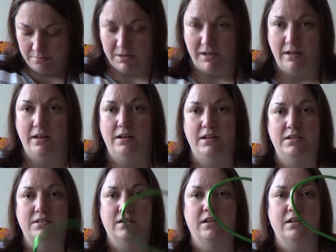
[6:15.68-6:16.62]
But at
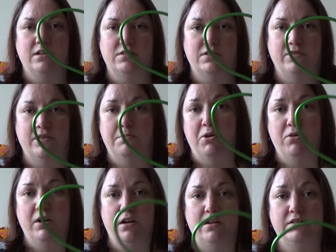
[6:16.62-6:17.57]
least I can use it for the
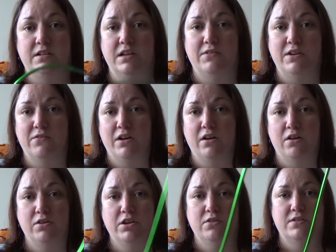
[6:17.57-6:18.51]
podcast, even if I
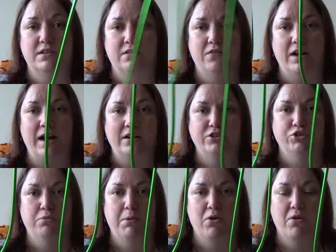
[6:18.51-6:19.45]
can't use it for
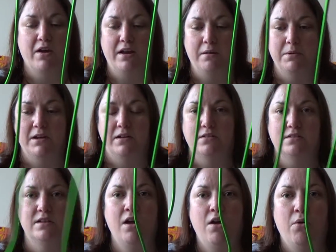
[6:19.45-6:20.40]
actual blocking,
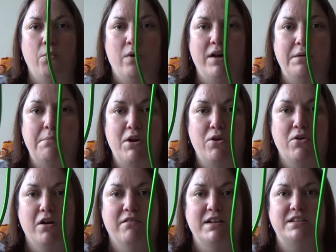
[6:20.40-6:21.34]
because one
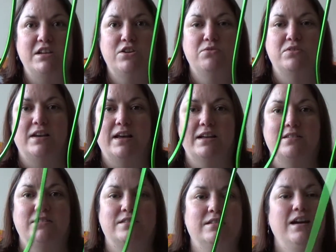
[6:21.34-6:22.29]
blocker is
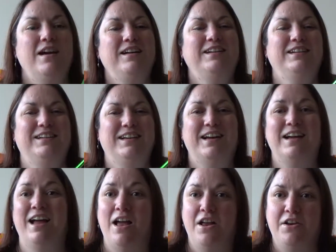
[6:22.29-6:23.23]
useless.
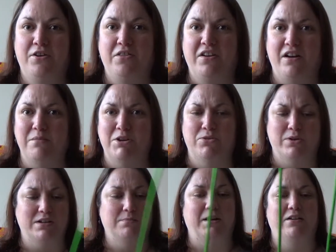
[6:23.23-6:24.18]
Not that I'm
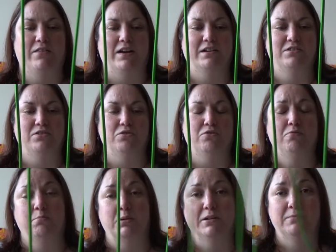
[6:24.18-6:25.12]
annoyed about that at all,
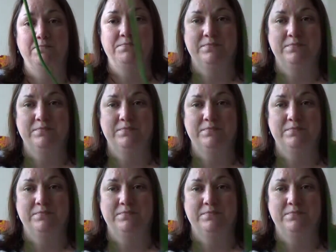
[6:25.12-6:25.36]
but